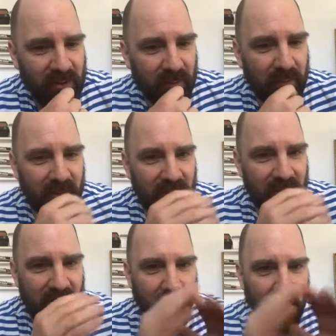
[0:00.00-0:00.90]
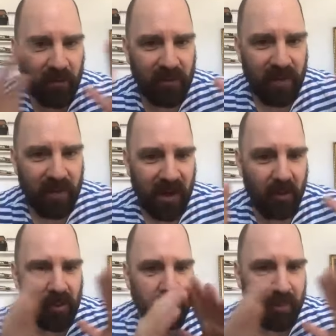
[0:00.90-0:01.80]
So how to say, our group
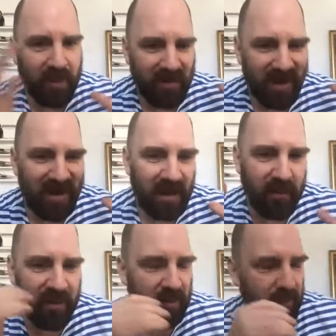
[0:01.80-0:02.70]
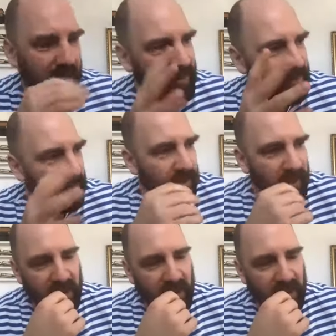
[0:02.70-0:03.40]
is a little bit too big, so